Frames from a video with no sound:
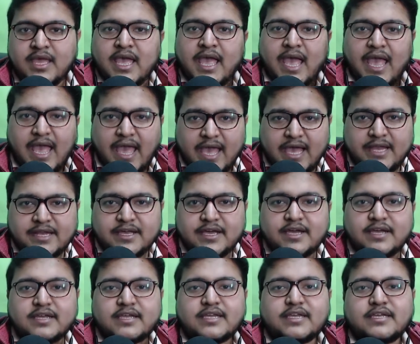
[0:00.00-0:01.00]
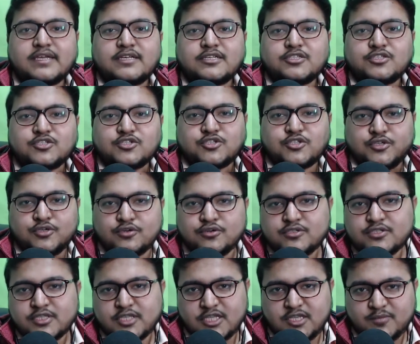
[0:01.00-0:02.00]
Anna is
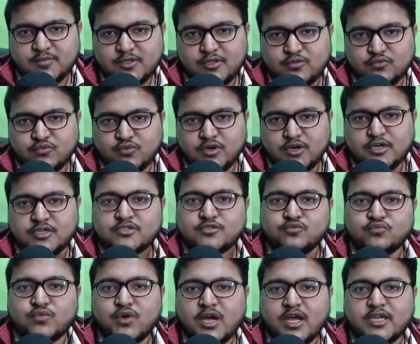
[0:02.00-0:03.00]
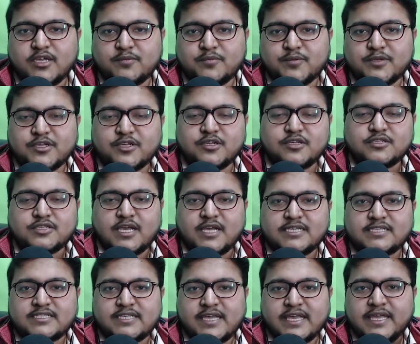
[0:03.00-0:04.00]
2-syllable word. Why? Because I
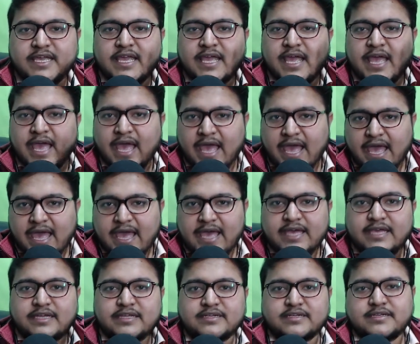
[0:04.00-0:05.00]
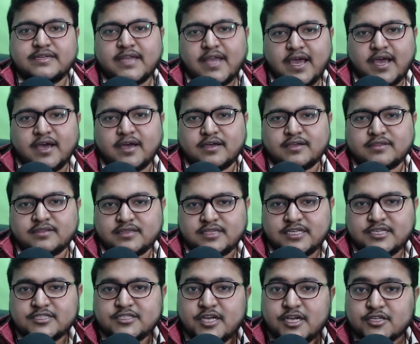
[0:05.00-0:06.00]
say Anna.
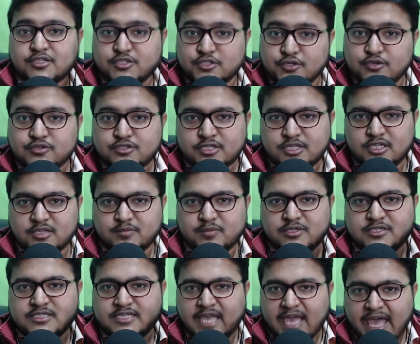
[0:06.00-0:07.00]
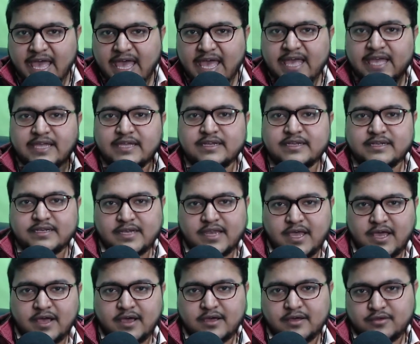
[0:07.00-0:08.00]
These are 2 syllables,
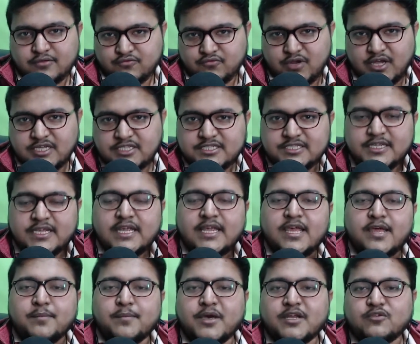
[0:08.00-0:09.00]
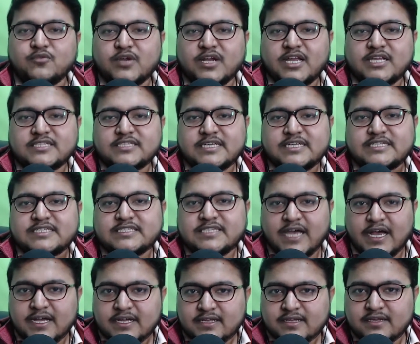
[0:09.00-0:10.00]
Anna, right? But when I say
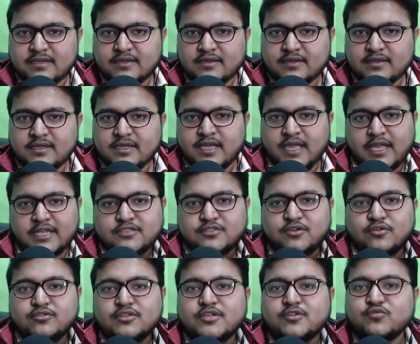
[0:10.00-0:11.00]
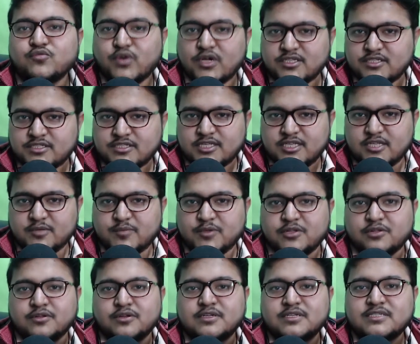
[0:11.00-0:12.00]
duck, it's only 1
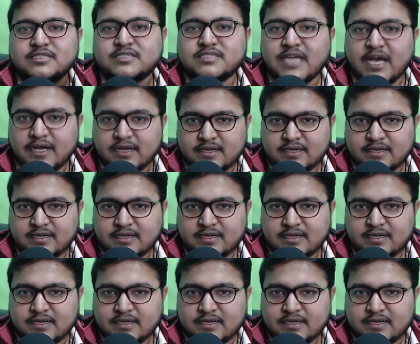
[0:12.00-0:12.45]
syllable, duck,